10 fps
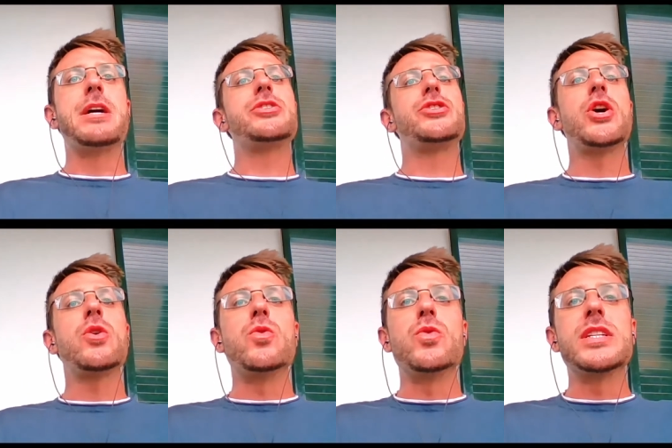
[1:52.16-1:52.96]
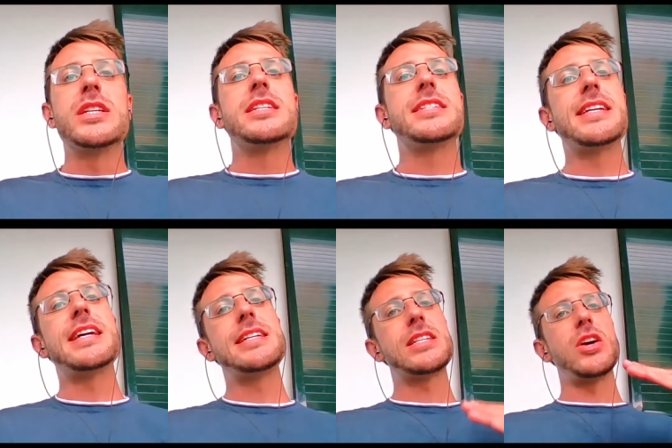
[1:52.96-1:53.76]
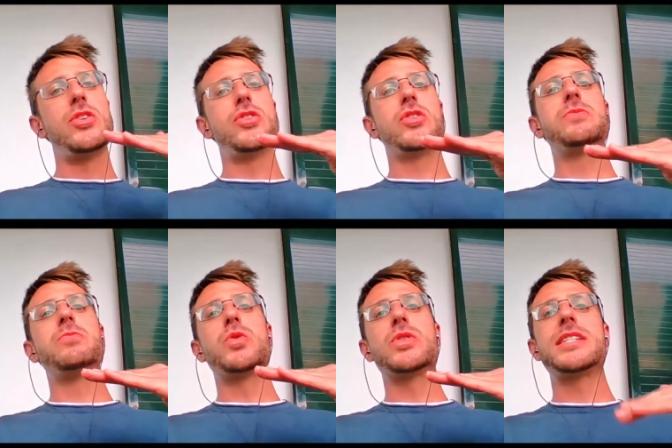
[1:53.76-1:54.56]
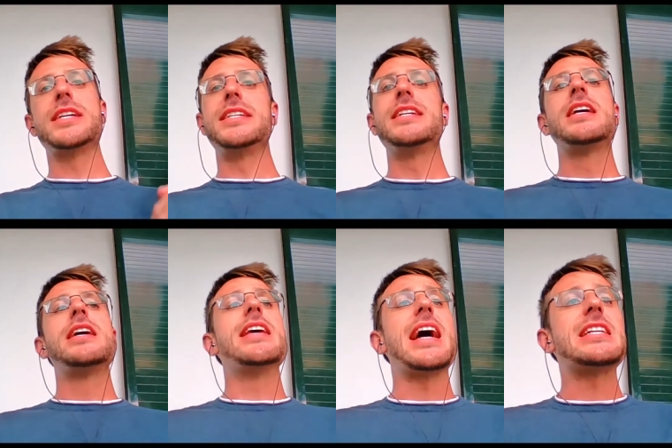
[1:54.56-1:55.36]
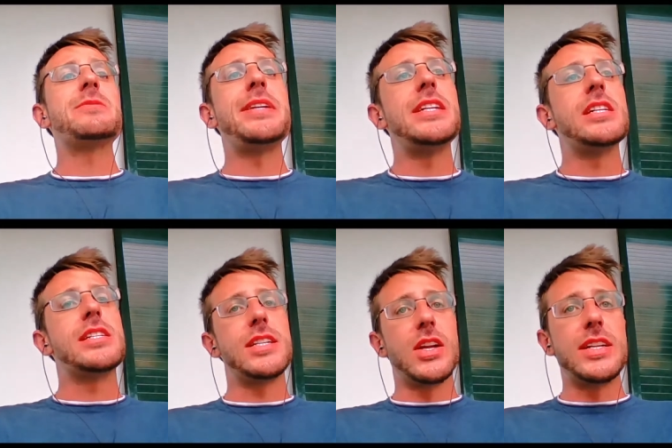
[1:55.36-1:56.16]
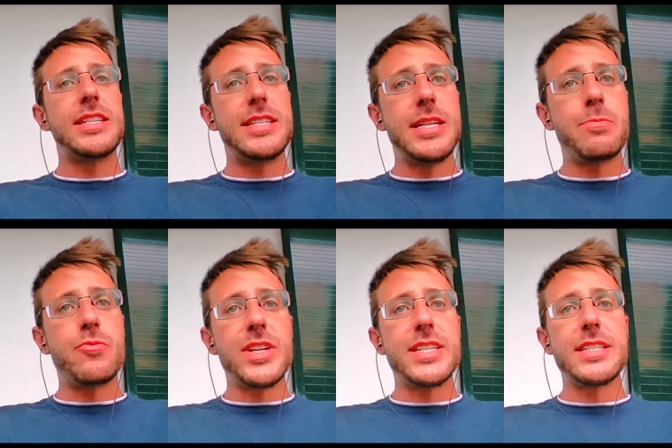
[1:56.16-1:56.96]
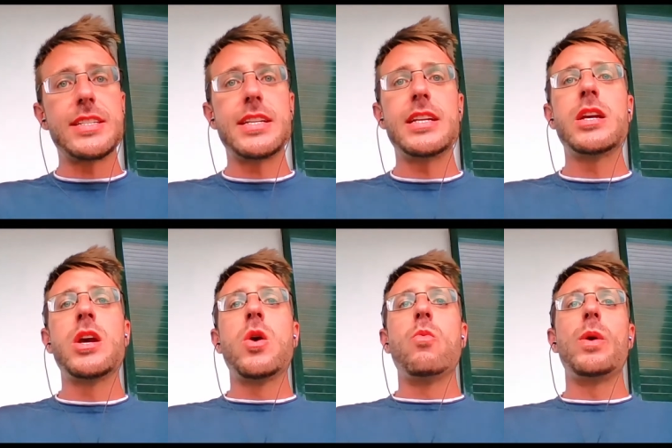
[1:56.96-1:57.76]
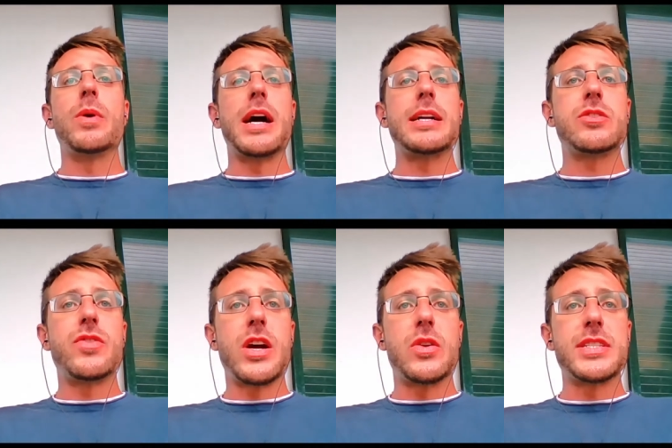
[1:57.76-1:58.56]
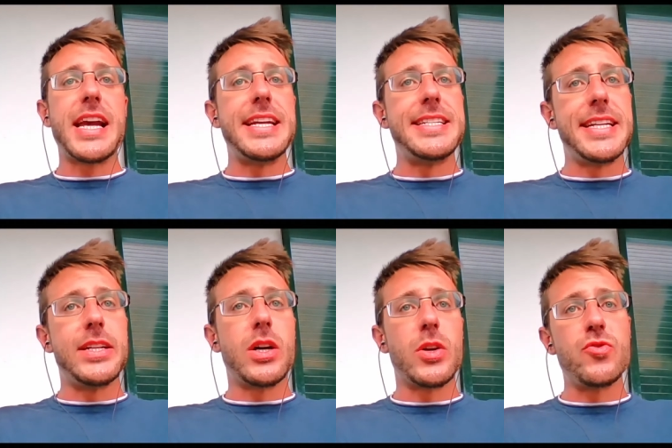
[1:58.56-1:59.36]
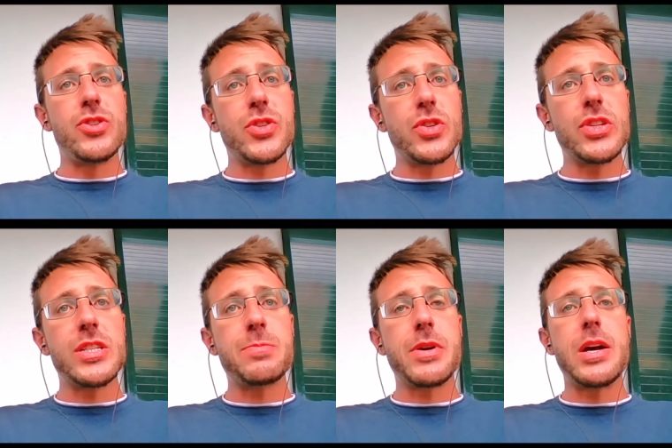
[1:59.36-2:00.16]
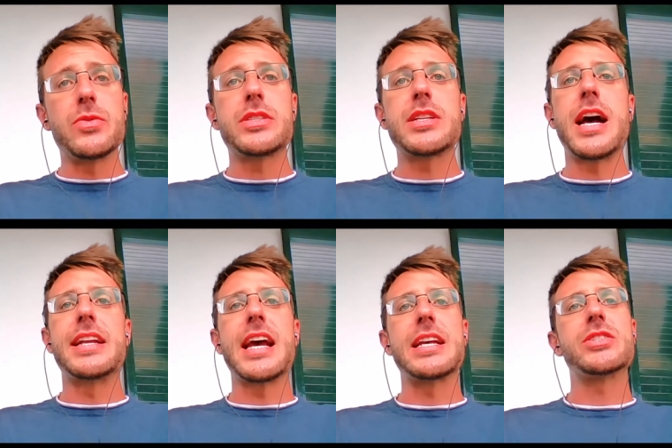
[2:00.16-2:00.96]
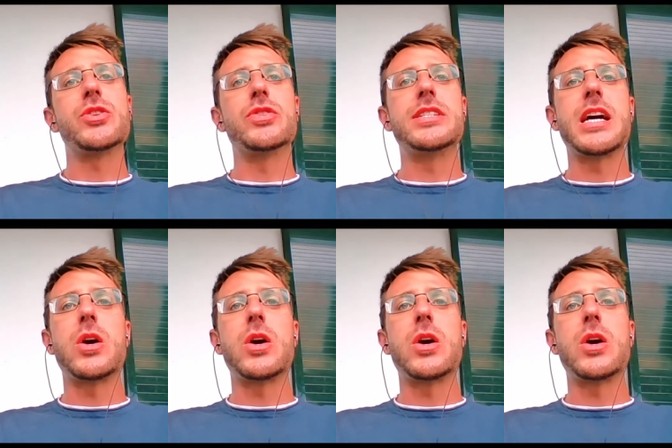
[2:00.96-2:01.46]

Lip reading: But gold stays a lot more steady. There has been a slight dip recently. We were at around $1,800 per ounce, and it has gone